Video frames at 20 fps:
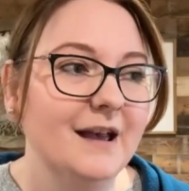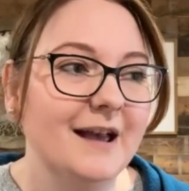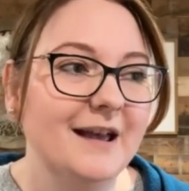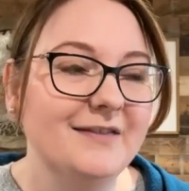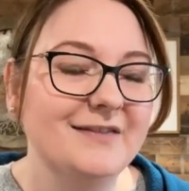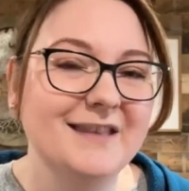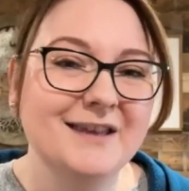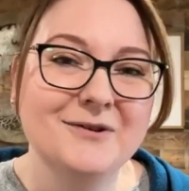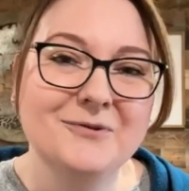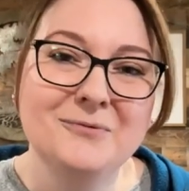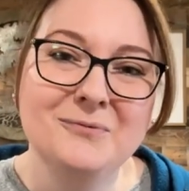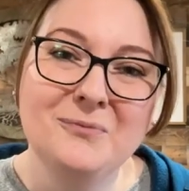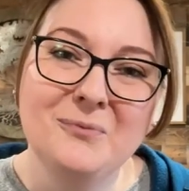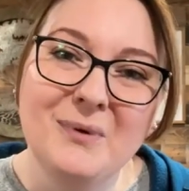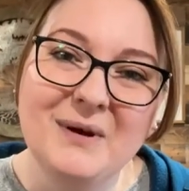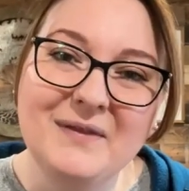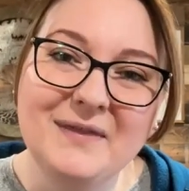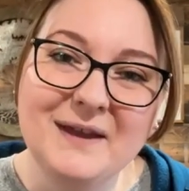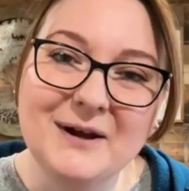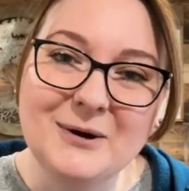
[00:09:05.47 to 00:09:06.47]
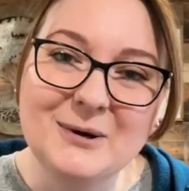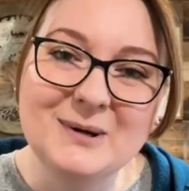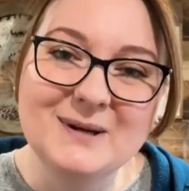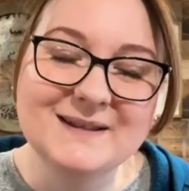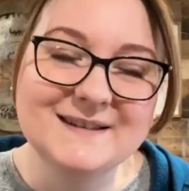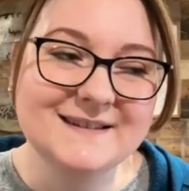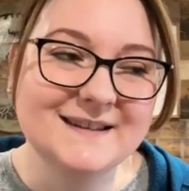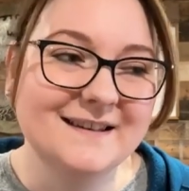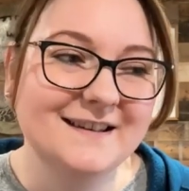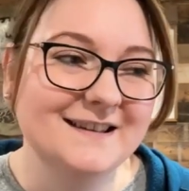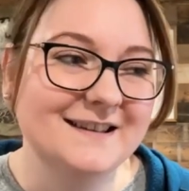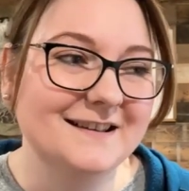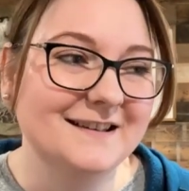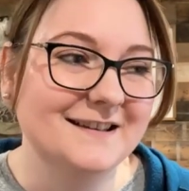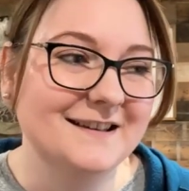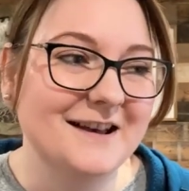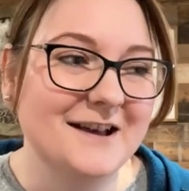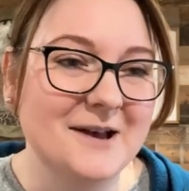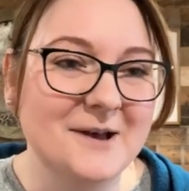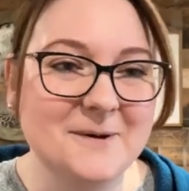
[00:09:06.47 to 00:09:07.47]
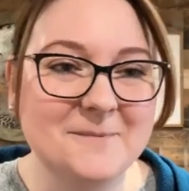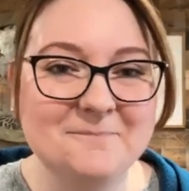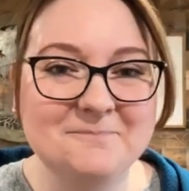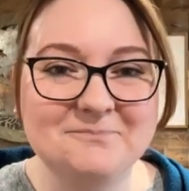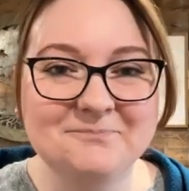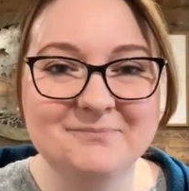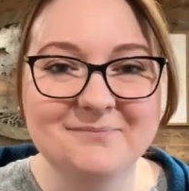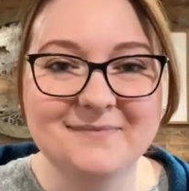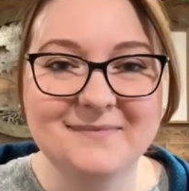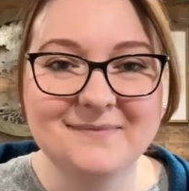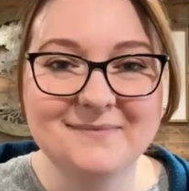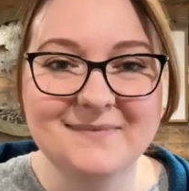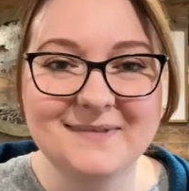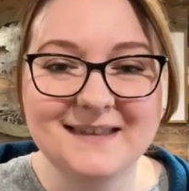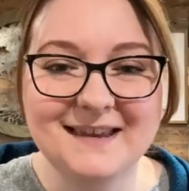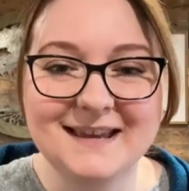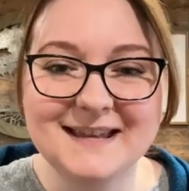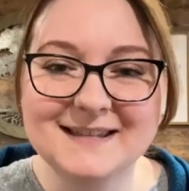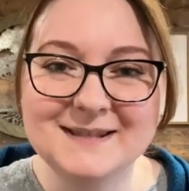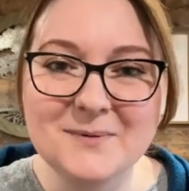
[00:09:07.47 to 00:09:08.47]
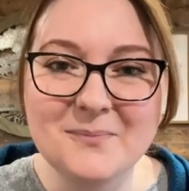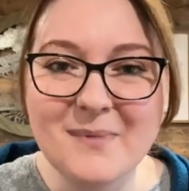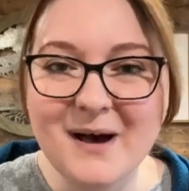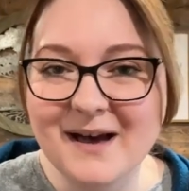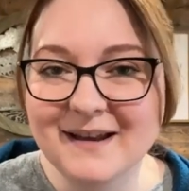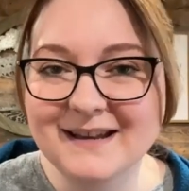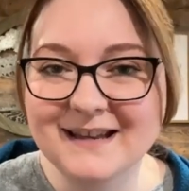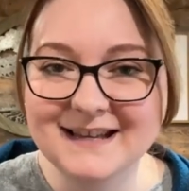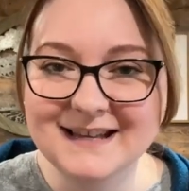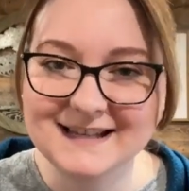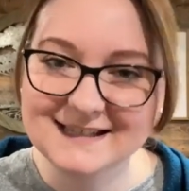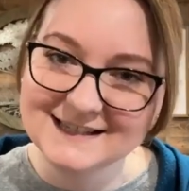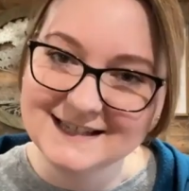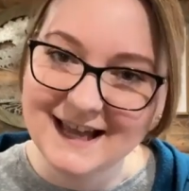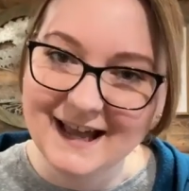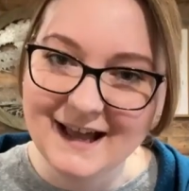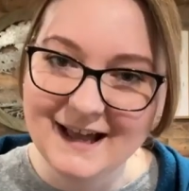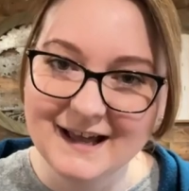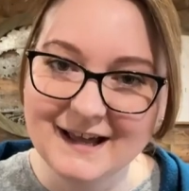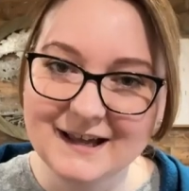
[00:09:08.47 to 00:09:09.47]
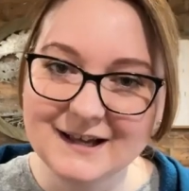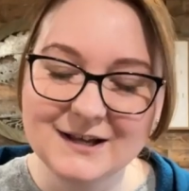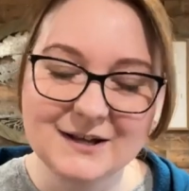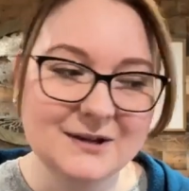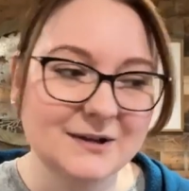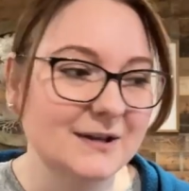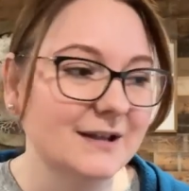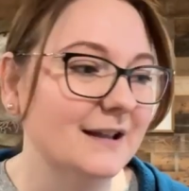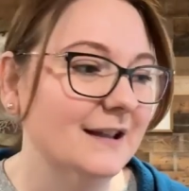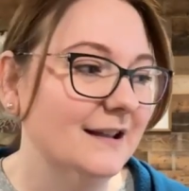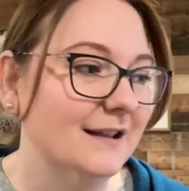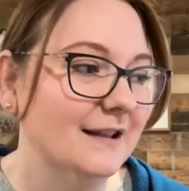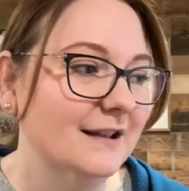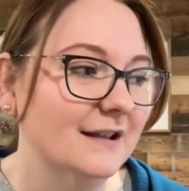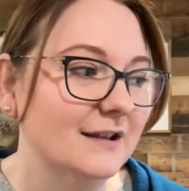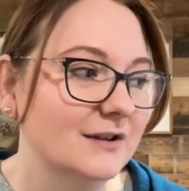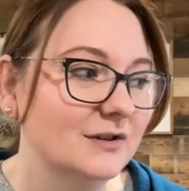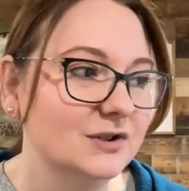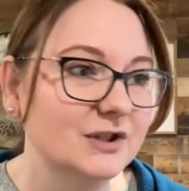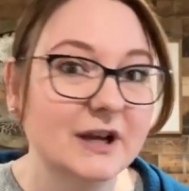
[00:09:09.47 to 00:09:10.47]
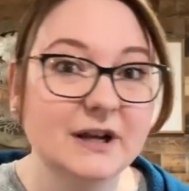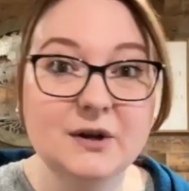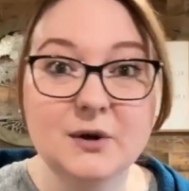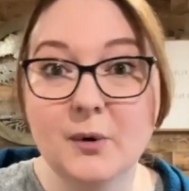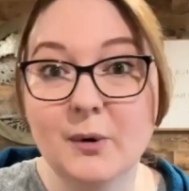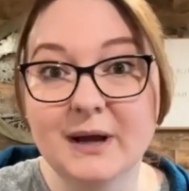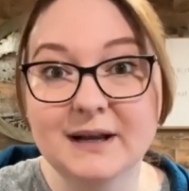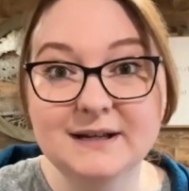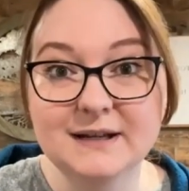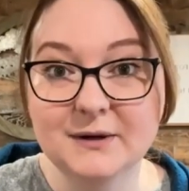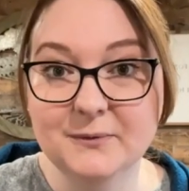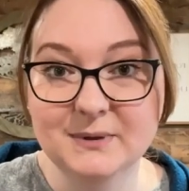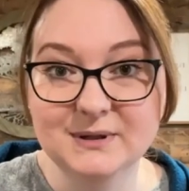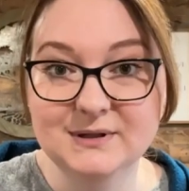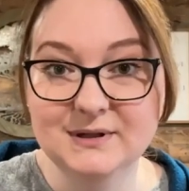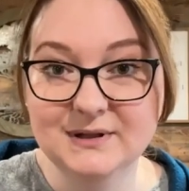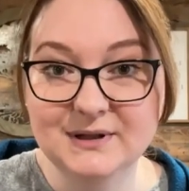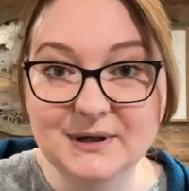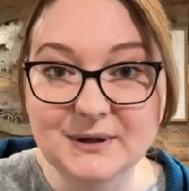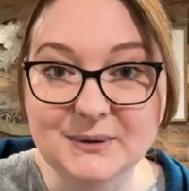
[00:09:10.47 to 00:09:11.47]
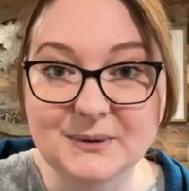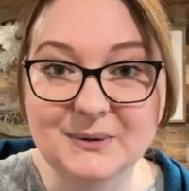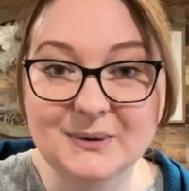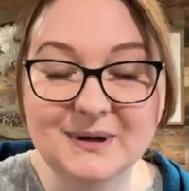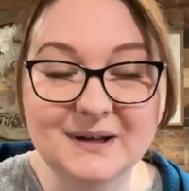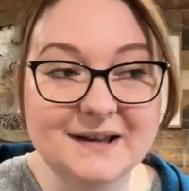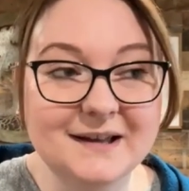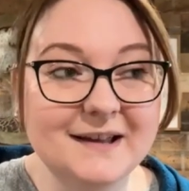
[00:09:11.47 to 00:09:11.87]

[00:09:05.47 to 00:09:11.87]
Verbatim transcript: And then when there is a, um, a demonic attack, she had no idea what to do.